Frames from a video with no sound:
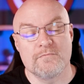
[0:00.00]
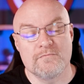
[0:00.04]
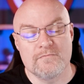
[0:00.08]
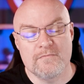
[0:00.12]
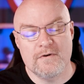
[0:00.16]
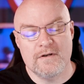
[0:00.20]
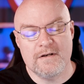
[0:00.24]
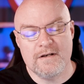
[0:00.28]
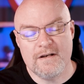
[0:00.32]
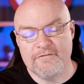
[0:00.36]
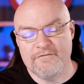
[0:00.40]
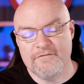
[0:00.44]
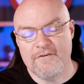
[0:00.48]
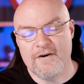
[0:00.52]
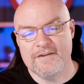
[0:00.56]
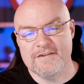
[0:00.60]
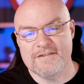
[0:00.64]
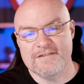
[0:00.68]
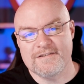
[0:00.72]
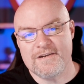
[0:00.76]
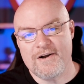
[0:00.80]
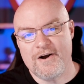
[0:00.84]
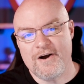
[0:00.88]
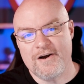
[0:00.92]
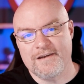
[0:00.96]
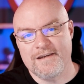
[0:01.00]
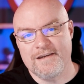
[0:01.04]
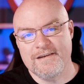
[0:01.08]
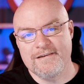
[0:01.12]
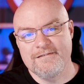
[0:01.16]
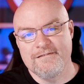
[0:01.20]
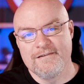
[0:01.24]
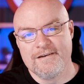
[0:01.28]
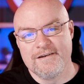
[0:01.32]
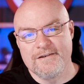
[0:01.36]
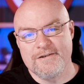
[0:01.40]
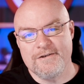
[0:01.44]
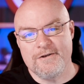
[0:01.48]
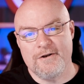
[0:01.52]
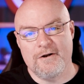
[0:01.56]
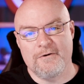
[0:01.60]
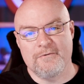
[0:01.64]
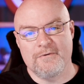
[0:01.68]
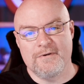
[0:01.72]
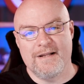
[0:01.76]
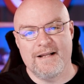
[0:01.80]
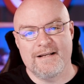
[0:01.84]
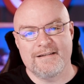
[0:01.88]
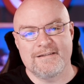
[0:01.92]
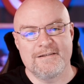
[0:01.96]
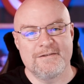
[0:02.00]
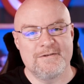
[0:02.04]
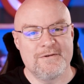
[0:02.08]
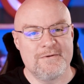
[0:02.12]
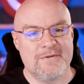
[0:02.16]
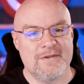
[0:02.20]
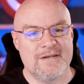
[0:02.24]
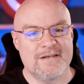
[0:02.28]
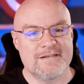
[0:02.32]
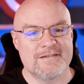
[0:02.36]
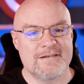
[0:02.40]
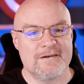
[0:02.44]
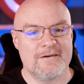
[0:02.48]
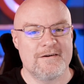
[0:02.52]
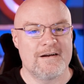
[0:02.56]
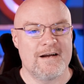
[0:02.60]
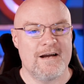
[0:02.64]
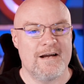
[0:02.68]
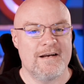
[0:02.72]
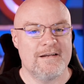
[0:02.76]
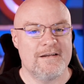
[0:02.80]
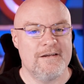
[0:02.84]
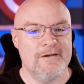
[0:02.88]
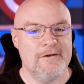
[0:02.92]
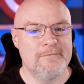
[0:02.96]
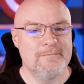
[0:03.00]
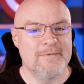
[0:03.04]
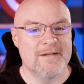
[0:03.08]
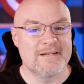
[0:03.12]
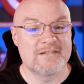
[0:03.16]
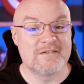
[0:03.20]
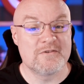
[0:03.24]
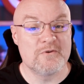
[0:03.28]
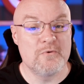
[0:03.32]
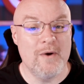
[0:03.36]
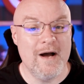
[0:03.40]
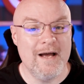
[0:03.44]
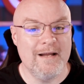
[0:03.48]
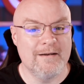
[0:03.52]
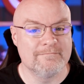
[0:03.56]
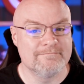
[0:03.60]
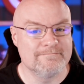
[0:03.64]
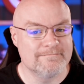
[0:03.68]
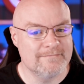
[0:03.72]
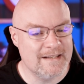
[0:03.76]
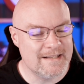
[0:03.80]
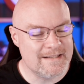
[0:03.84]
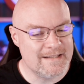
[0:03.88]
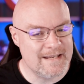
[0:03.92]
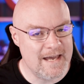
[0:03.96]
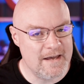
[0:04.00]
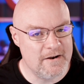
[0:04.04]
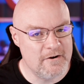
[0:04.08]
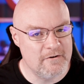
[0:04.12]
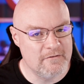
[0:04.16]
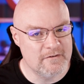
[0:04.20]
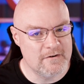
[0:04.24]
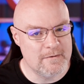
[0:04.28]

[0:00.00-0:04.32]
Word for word: So enough of all this talking. You know, we like to do things here on Guy in a Cube. Let's do what? Let's head